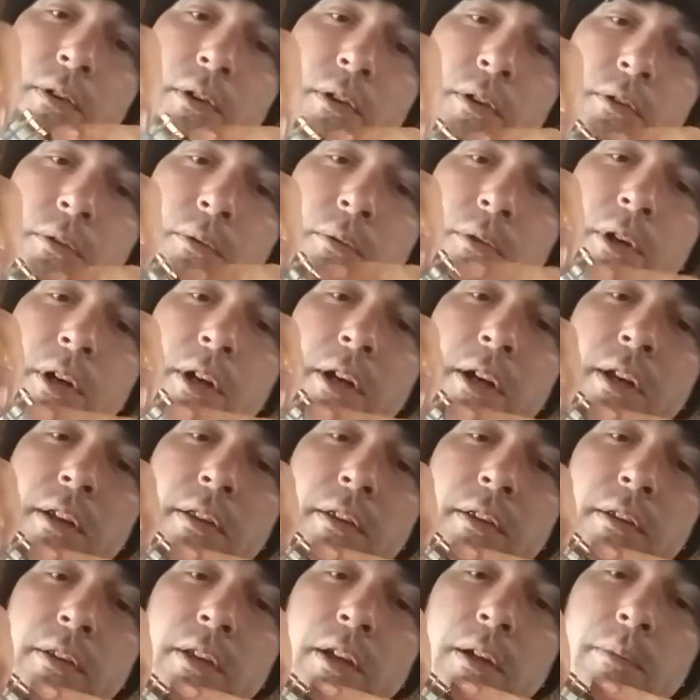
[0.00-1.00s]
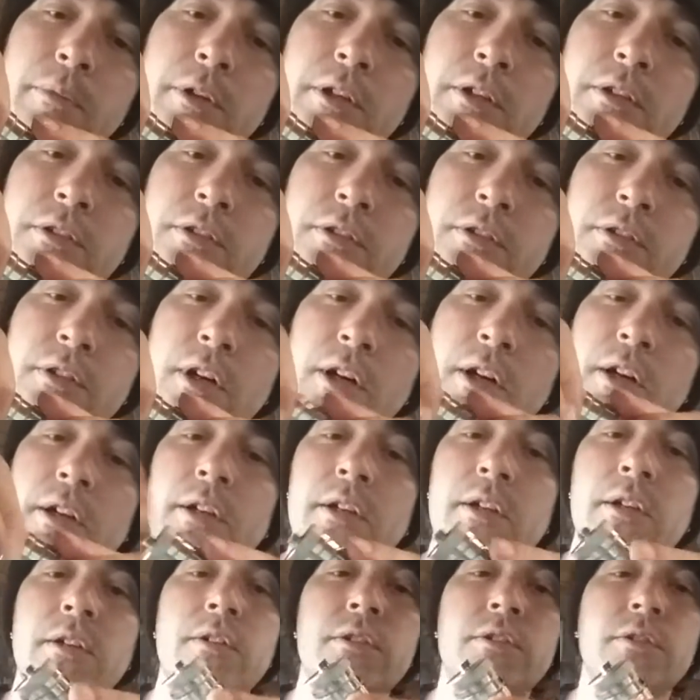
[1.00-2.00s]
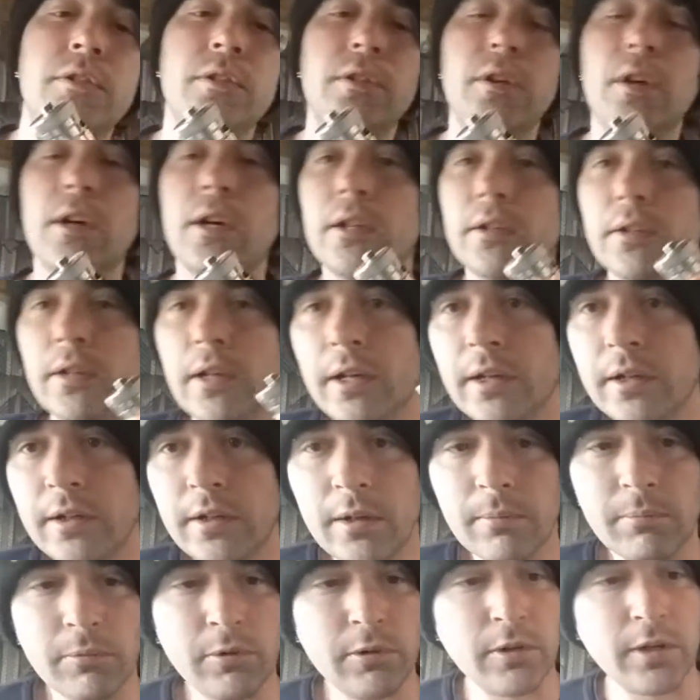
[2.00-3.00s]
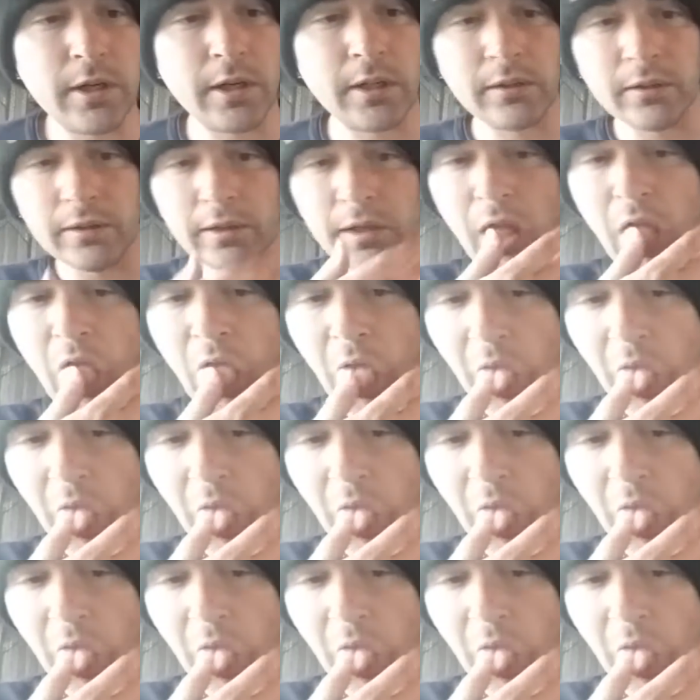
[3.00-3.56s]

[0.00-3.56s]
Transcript: all the way, then that means your dog ears are not lined up correctly.